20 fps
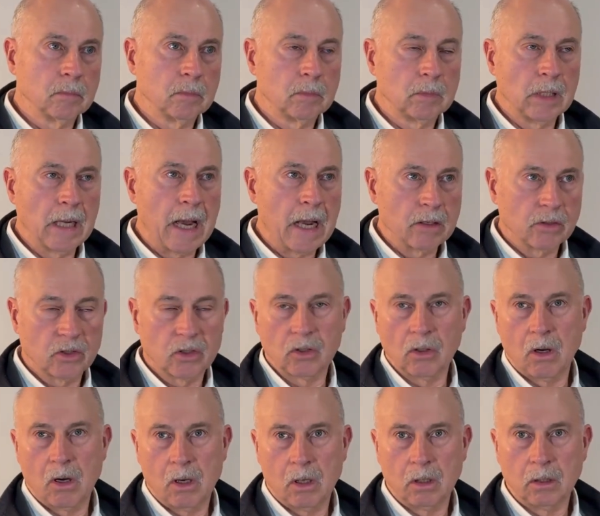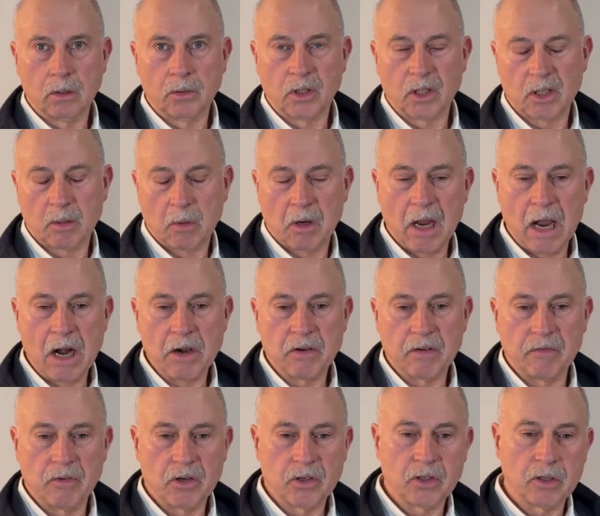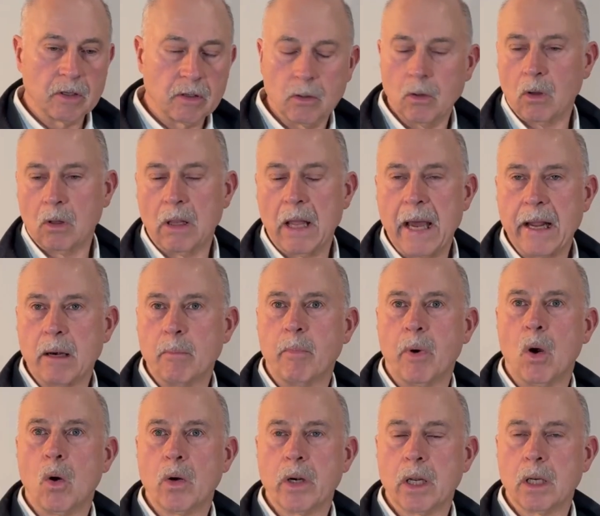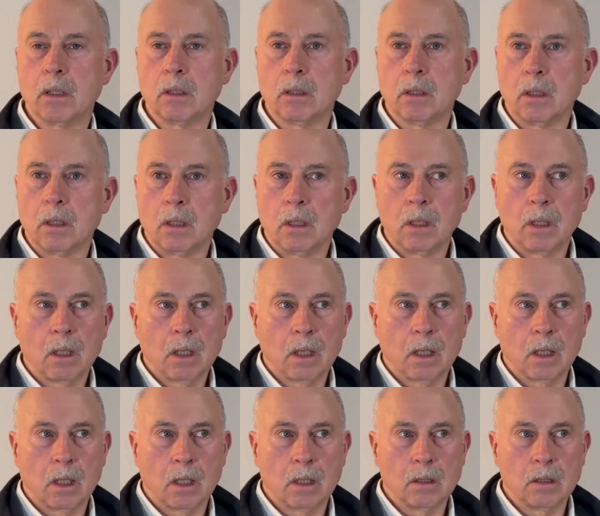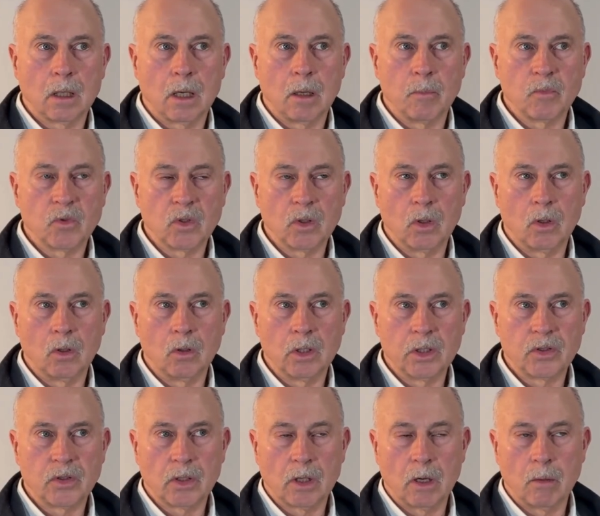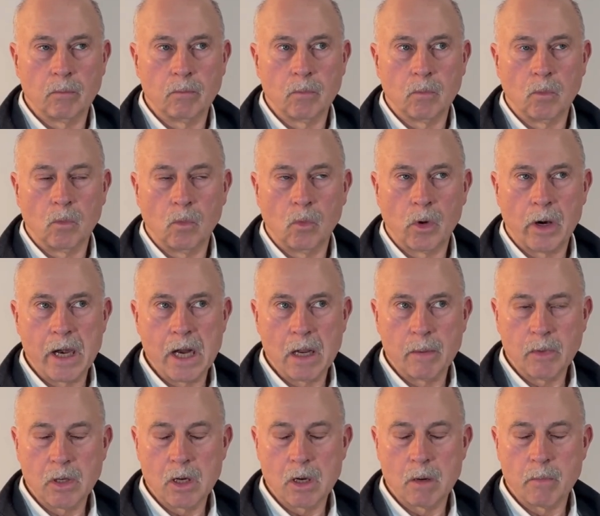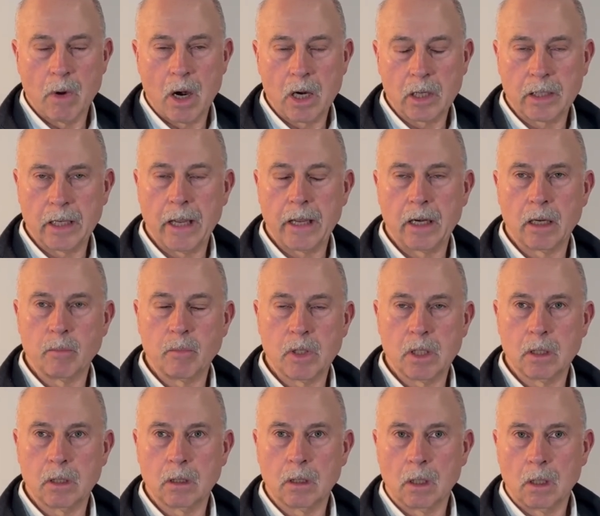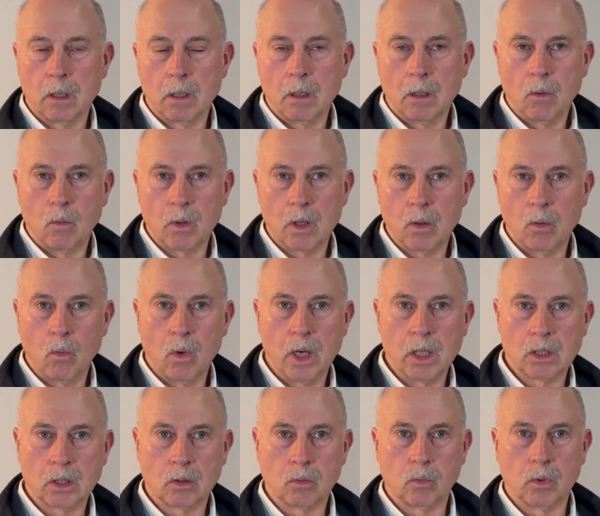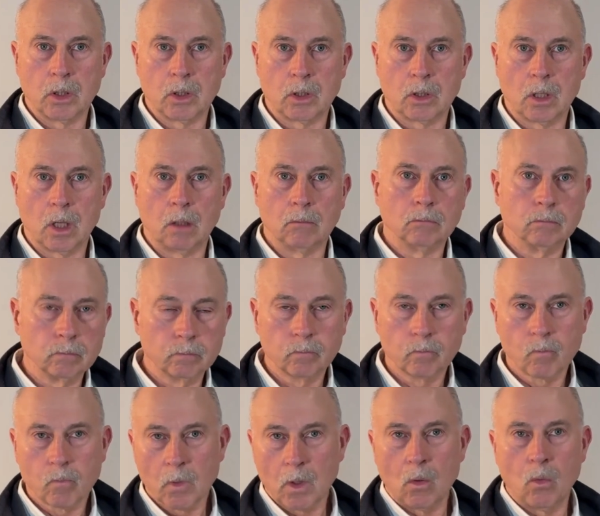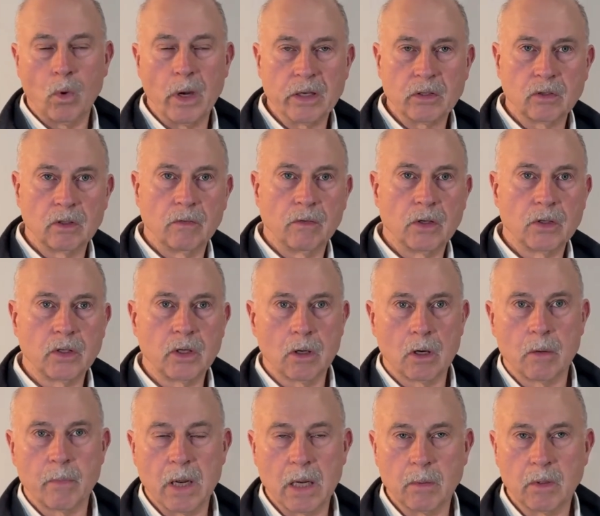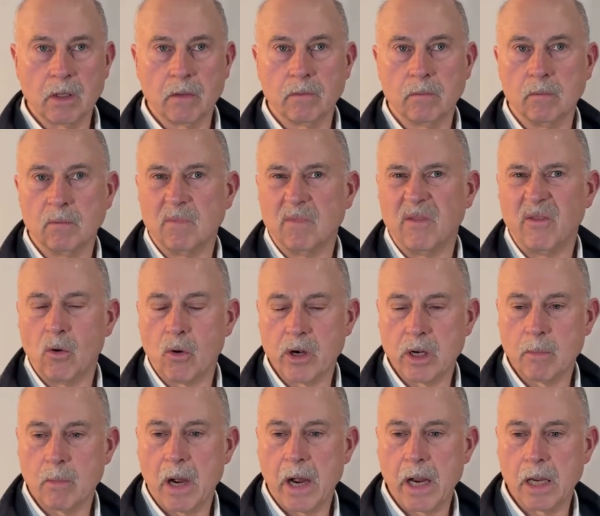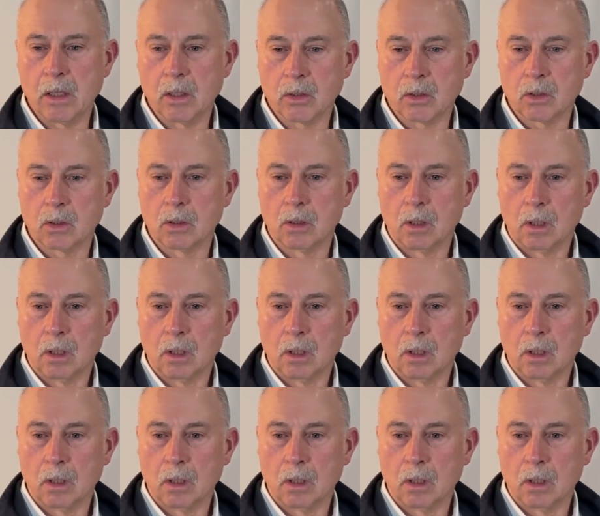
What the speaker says: got installed, some controversy, didn't know a lot about it. And so it's where I am here in Marquette. It'd be where it was west of us here, maybe 40 miles